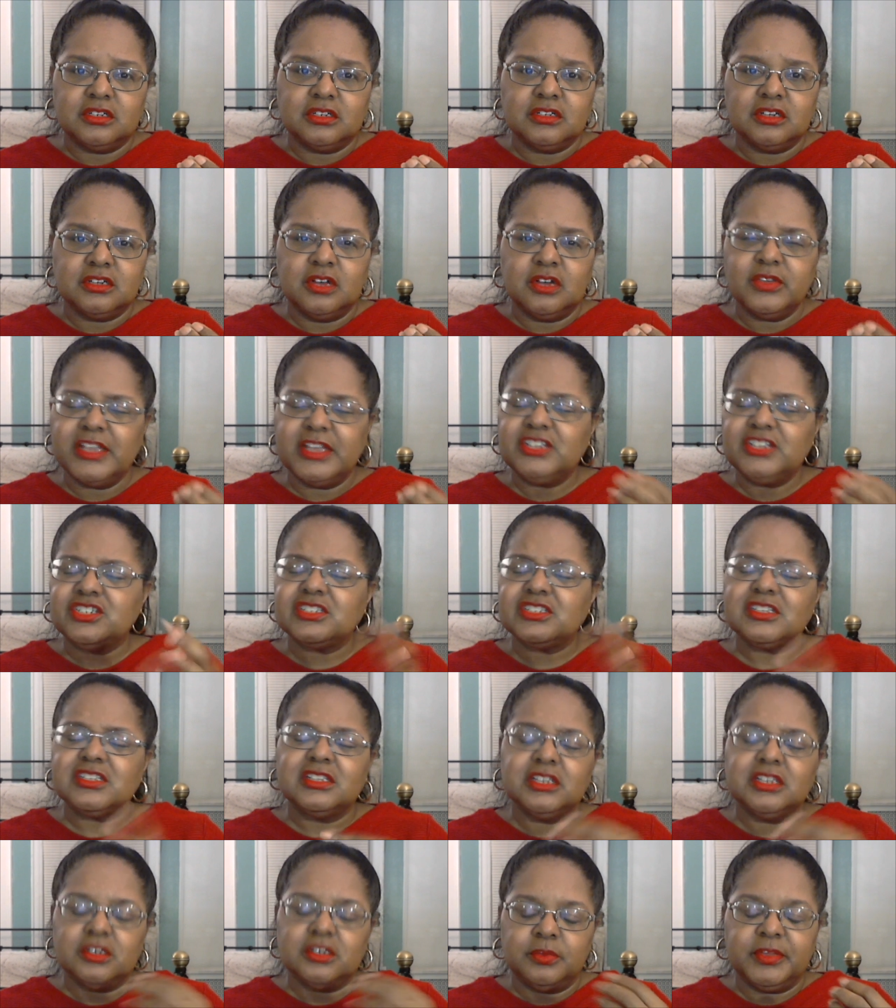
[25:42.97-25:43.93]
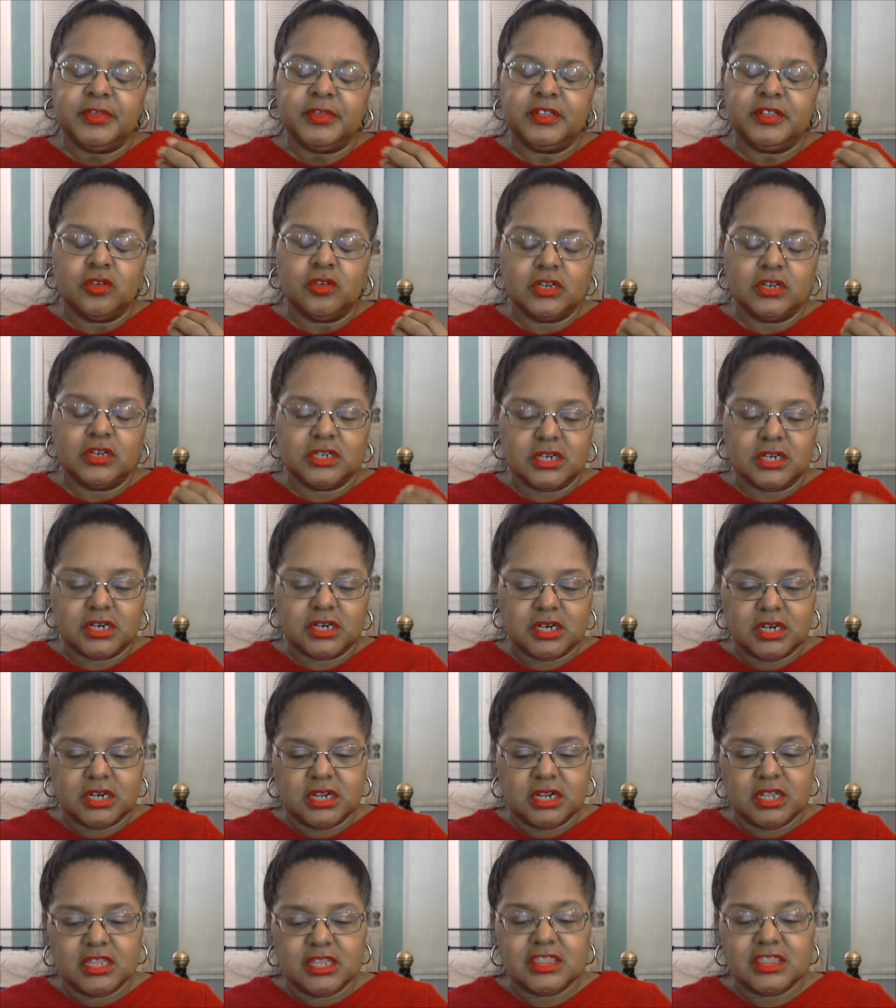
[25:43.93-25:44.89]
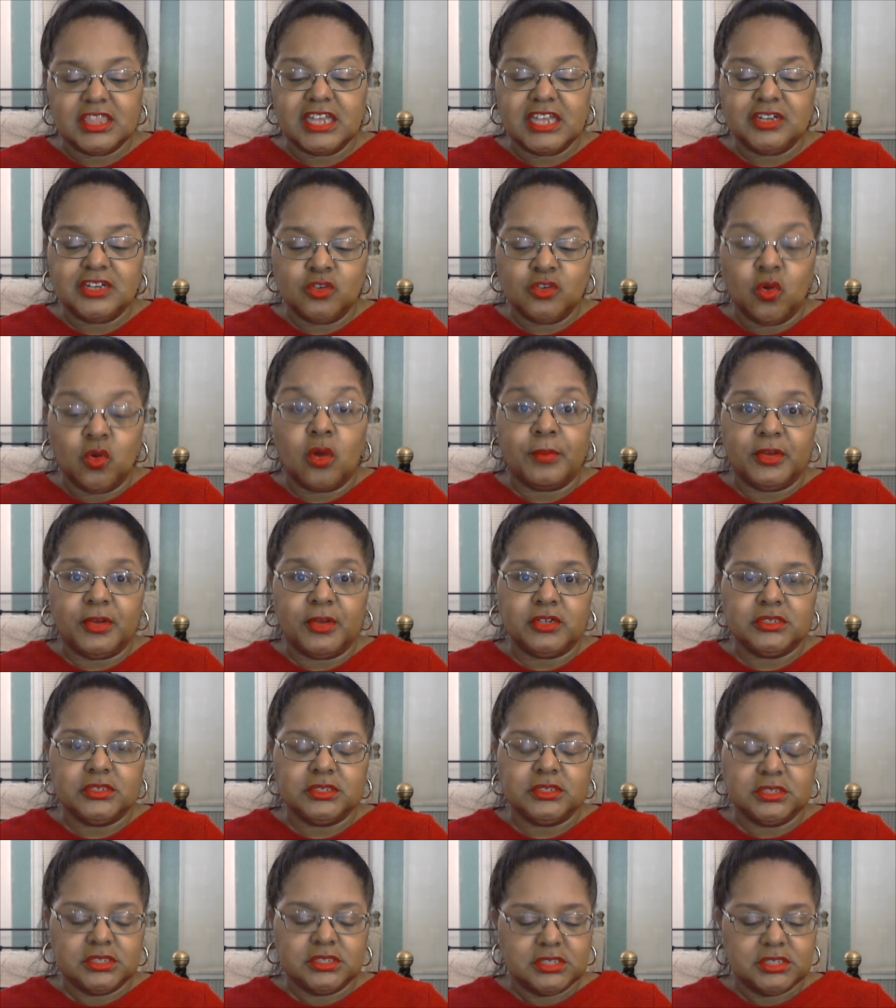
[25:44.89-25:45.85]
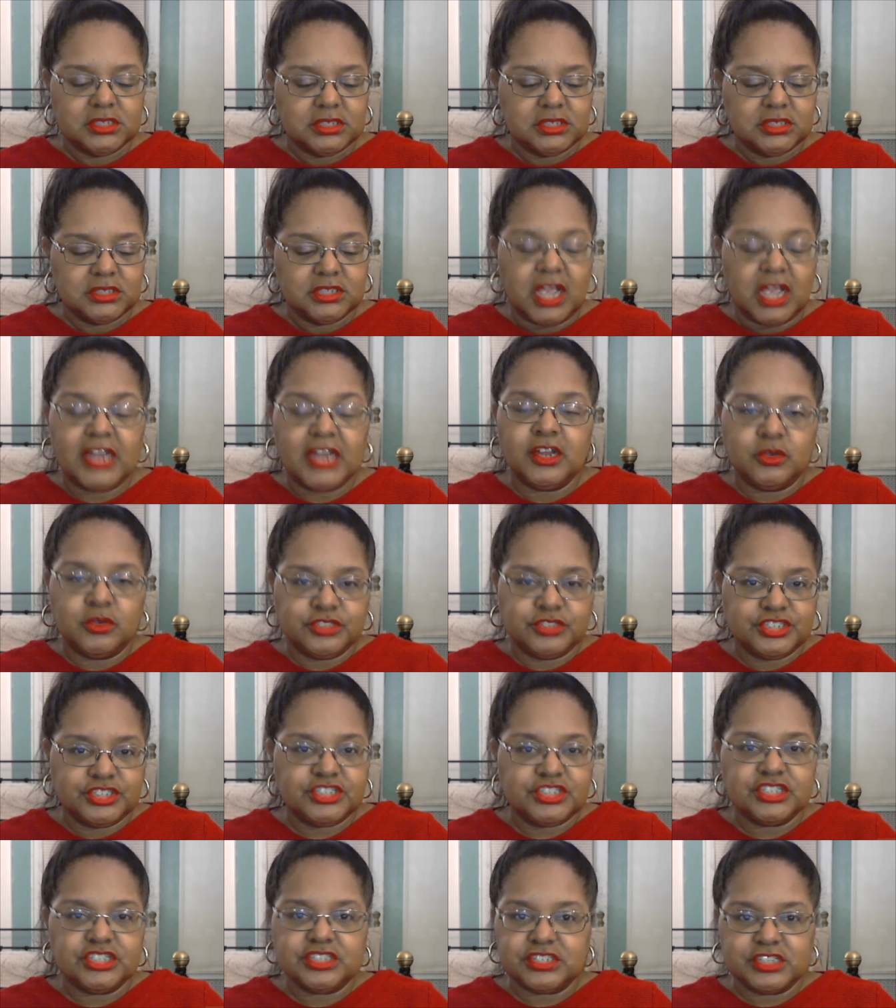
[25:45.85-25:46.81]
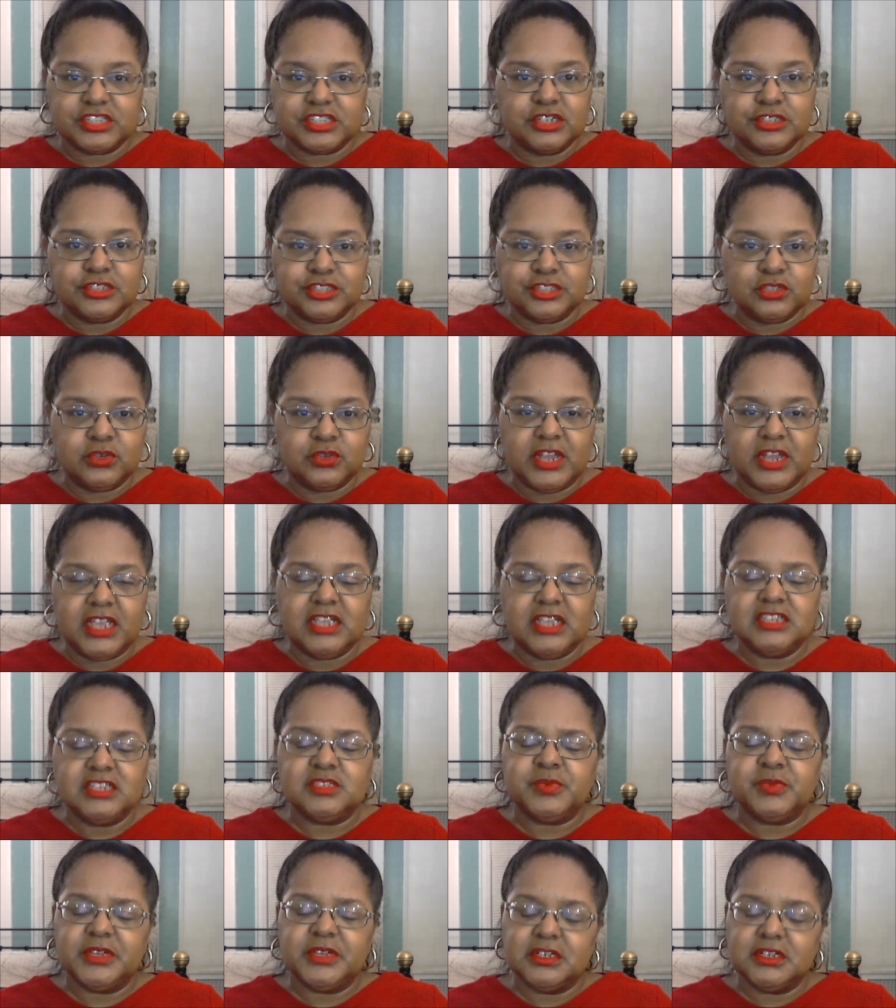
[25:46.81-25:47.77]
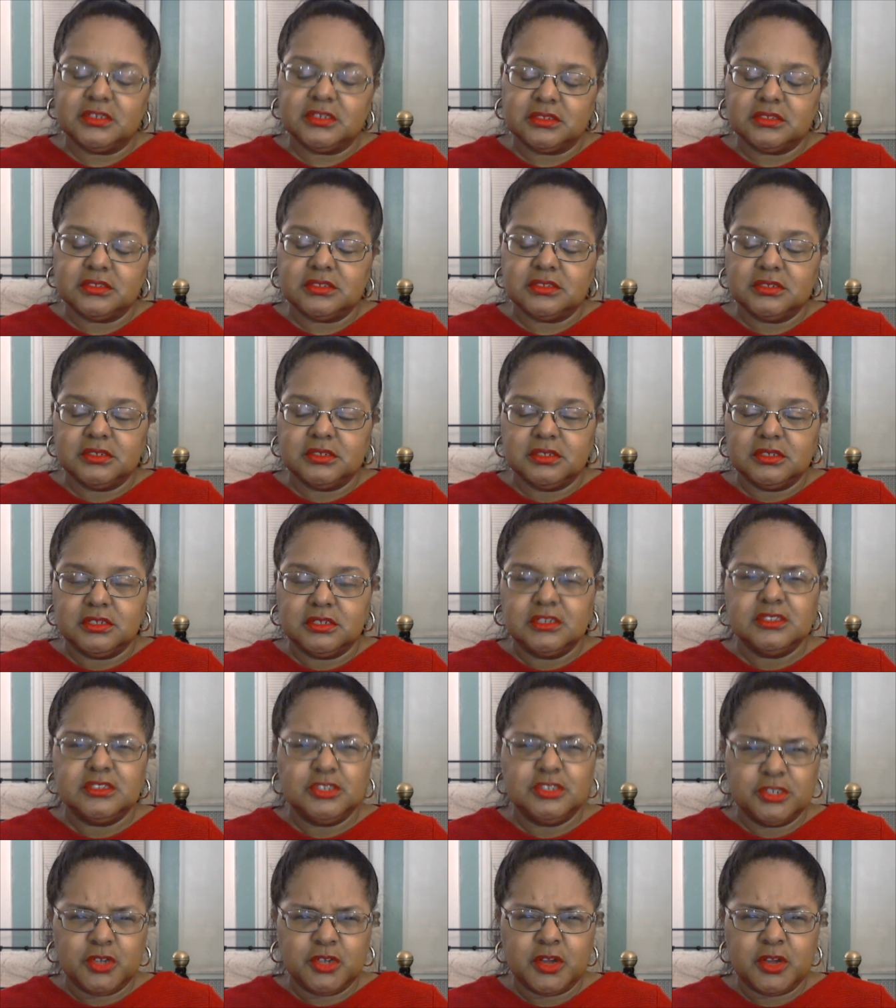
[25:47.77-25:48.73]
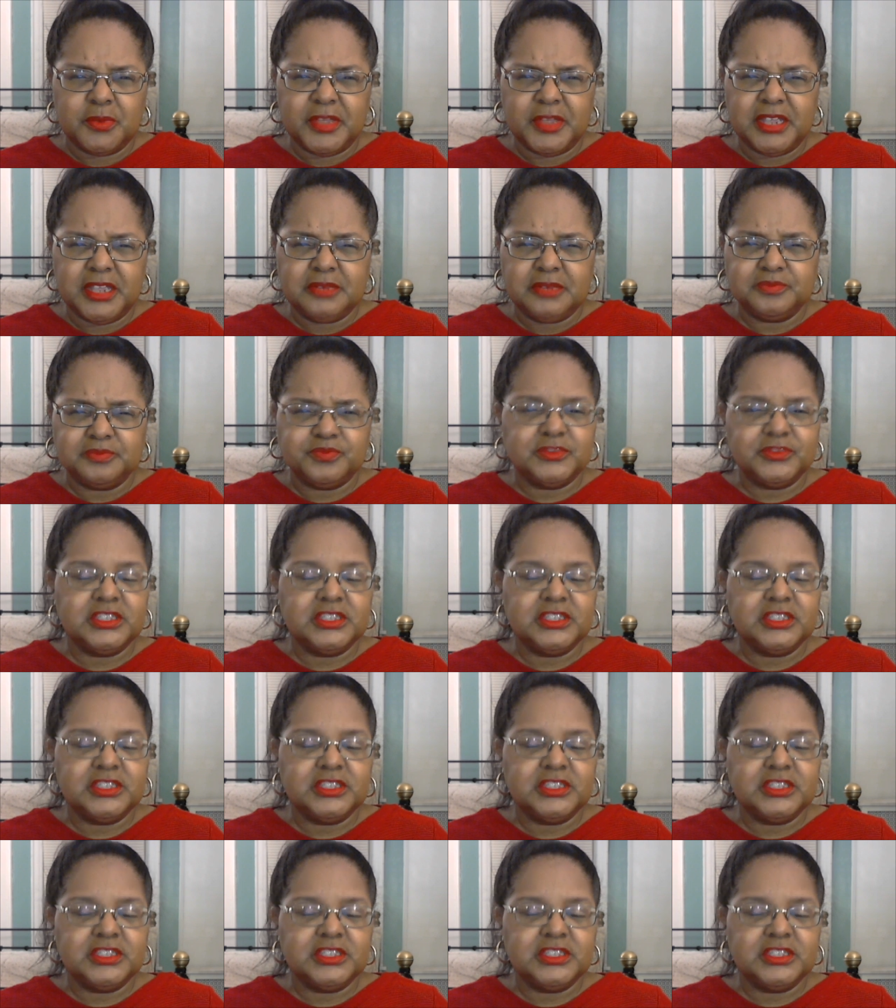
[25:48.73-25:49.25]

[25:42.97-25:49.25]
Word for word: Okay, just a little bit longer than normal. I know it's just still two days, but you know what I mean.